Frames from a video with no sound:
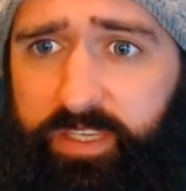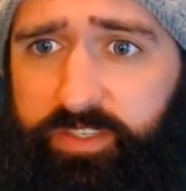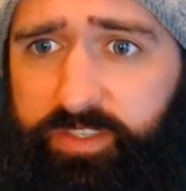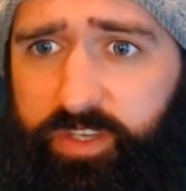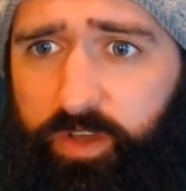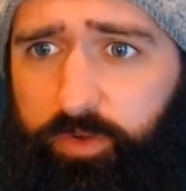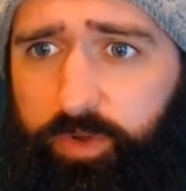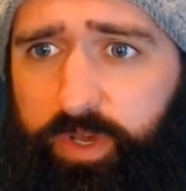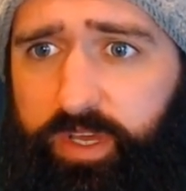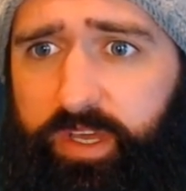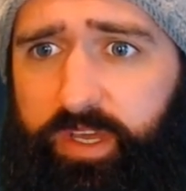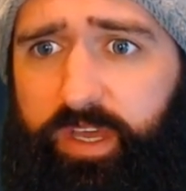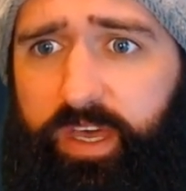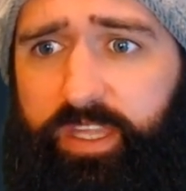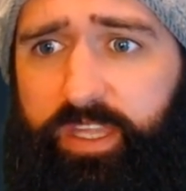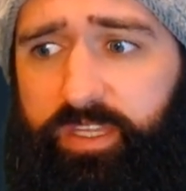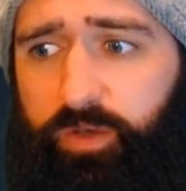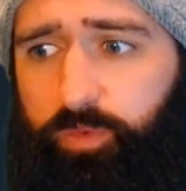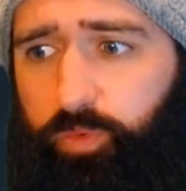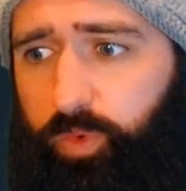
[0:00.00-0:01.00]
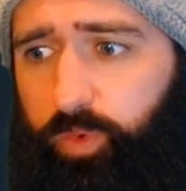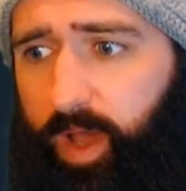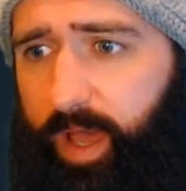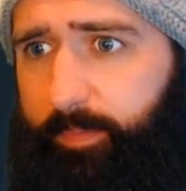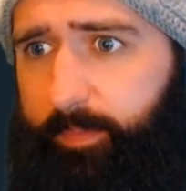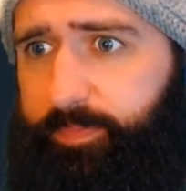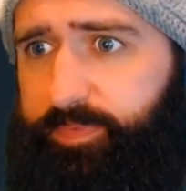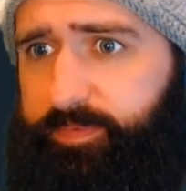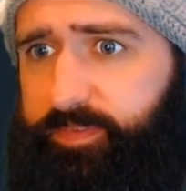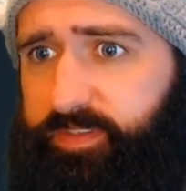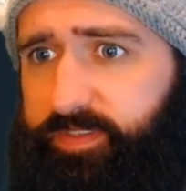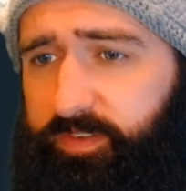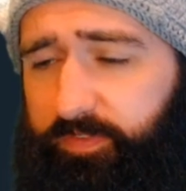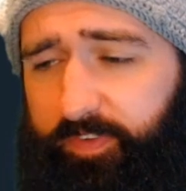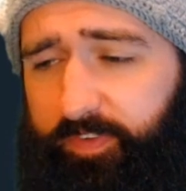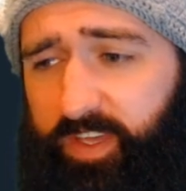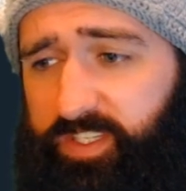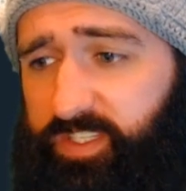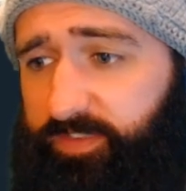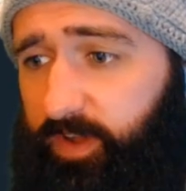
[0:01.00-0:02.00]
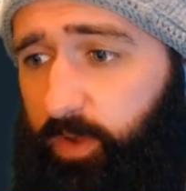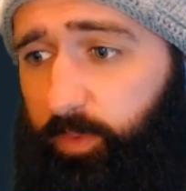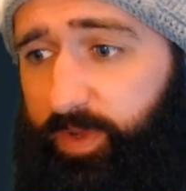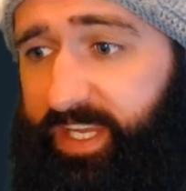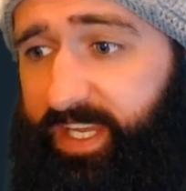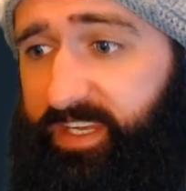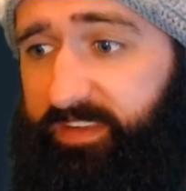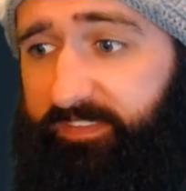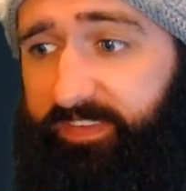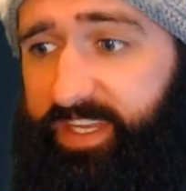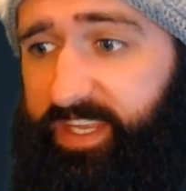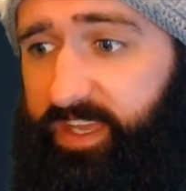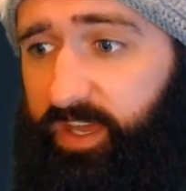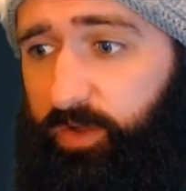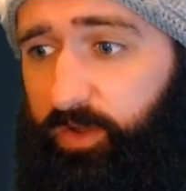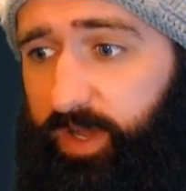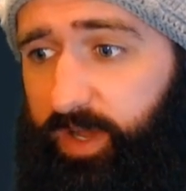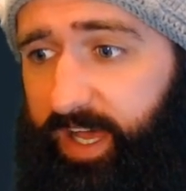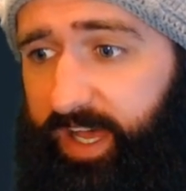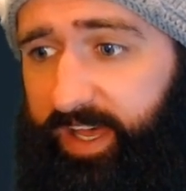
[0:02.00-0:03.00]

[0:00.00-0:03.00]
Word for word: So so first of all, we need a video.